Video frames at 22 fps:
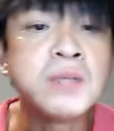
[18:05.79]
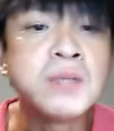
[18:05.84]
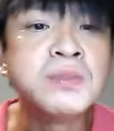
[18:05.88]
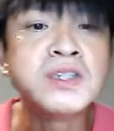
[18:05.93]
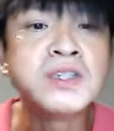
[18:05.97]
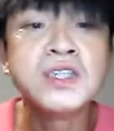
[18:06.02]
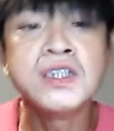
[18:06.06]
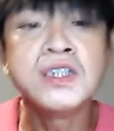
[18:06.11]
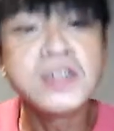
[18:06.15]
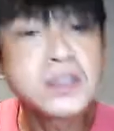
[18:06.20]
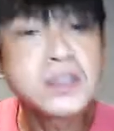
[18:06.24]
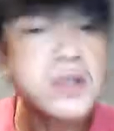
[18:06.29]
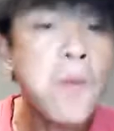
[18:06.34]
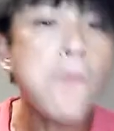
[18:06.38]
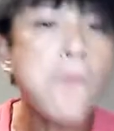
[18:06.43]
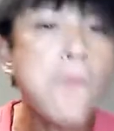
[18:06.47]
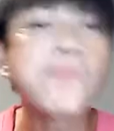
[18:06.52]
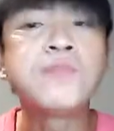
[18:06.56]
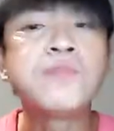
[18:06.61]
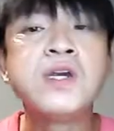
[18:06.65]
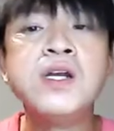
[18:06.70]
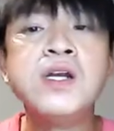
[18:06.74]
That means since
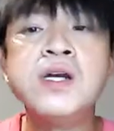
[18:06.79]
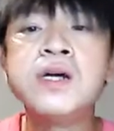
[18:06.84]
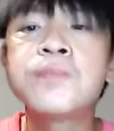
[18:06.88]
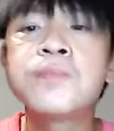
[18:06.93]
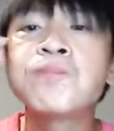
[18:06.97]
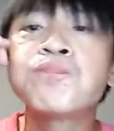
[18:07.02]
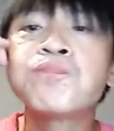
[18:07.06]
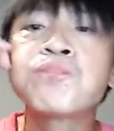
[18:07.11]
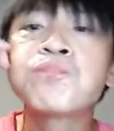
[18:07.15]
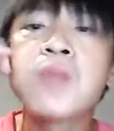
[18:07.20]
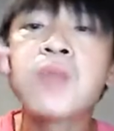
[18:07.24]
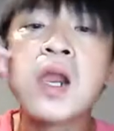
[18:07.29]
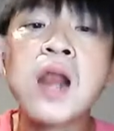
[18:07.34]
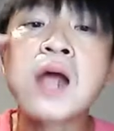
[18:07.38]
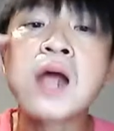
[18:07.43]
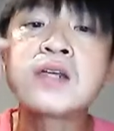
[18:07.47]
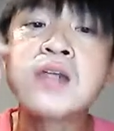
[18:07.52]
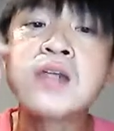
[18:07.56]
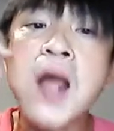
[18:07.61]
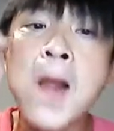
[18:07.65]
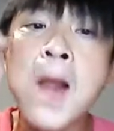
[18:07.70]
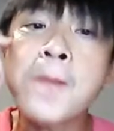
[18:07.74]
dinner
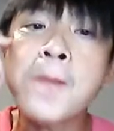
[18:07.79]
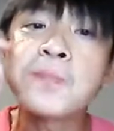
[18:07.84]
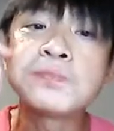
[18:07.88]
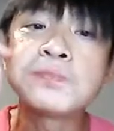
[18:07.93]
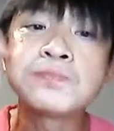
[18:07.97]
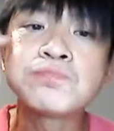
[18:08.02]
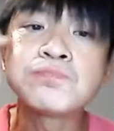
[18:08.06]
last night.